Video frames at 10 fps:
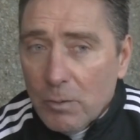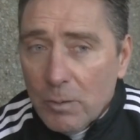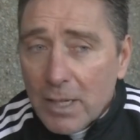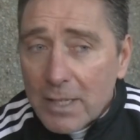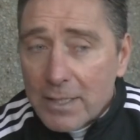
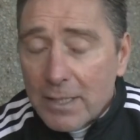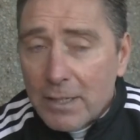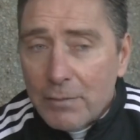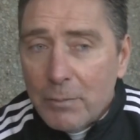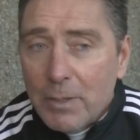Well, that's it.
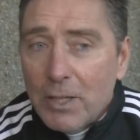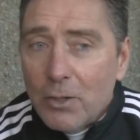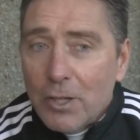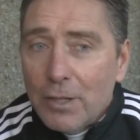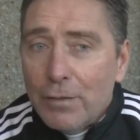Every week you
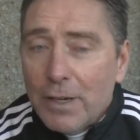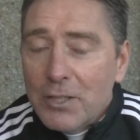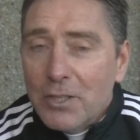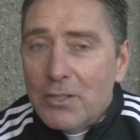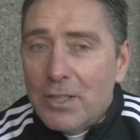look at the
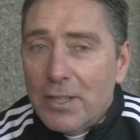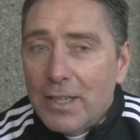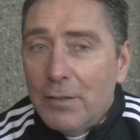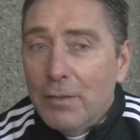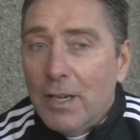fixtures and you
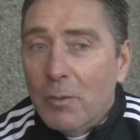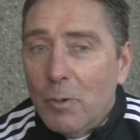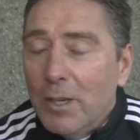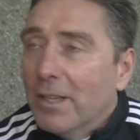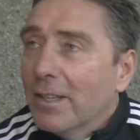think if you can
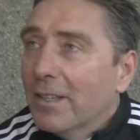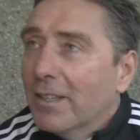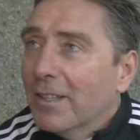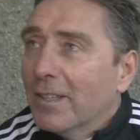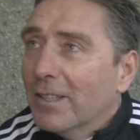win,
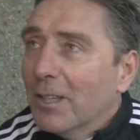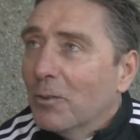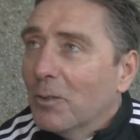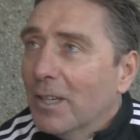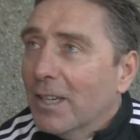
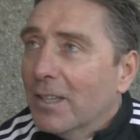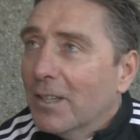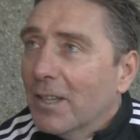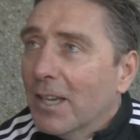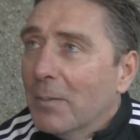you can
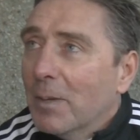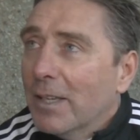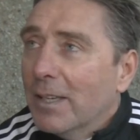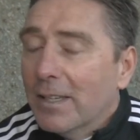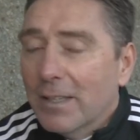climb
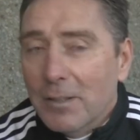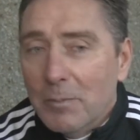into the...